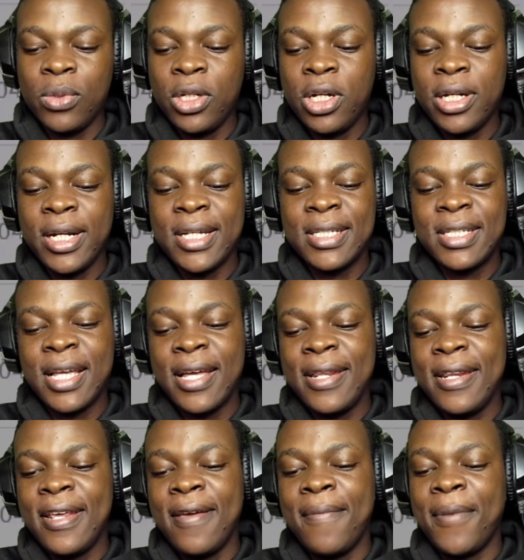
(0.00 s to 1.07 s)
We're gonna
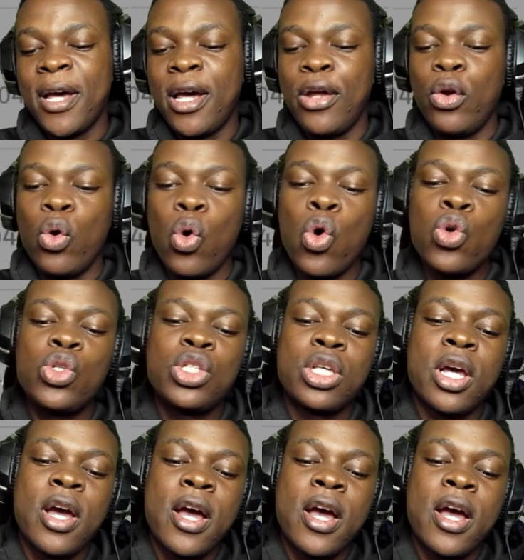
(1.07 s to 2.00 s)
send him an host.